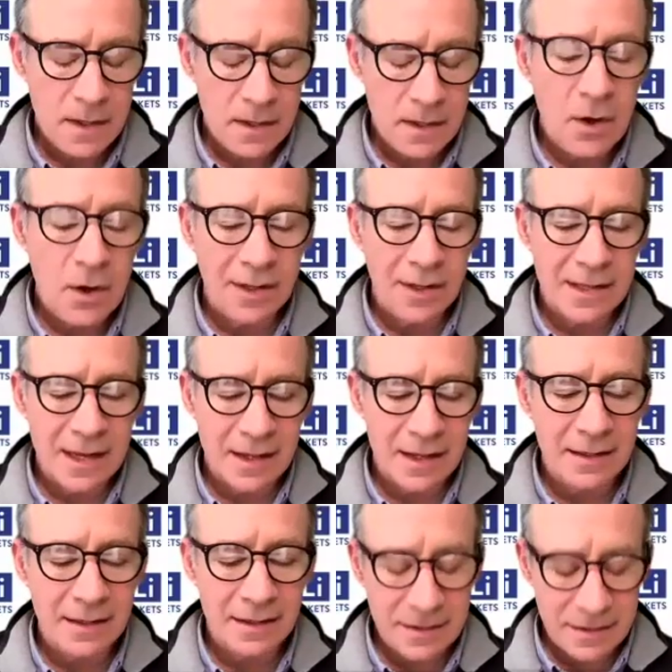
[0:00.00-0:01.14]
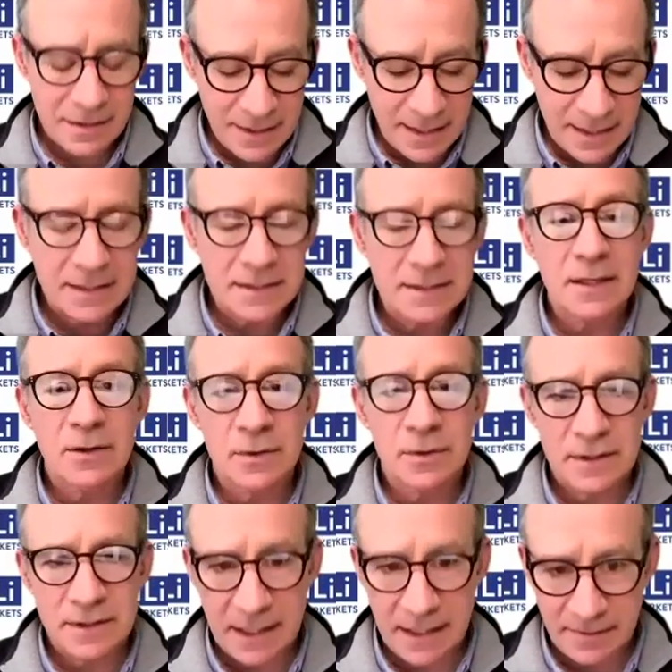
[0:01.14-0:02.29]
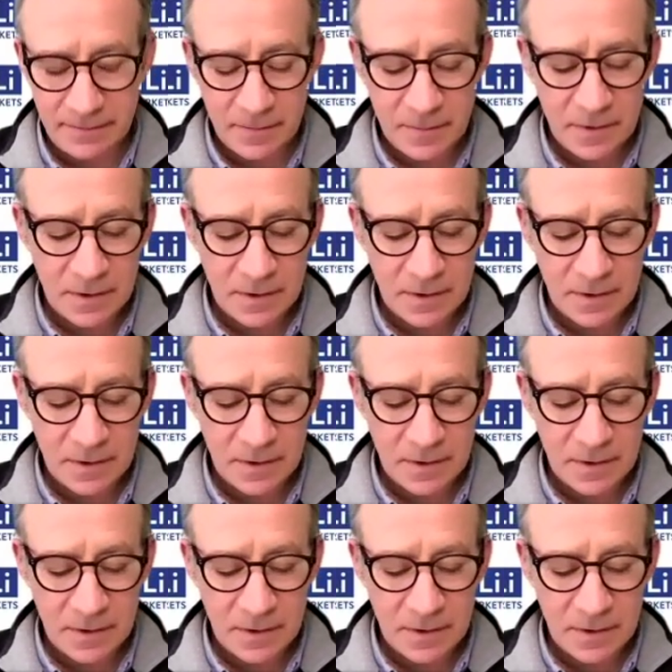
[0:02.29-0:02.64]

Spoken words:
no, I think it's a good time.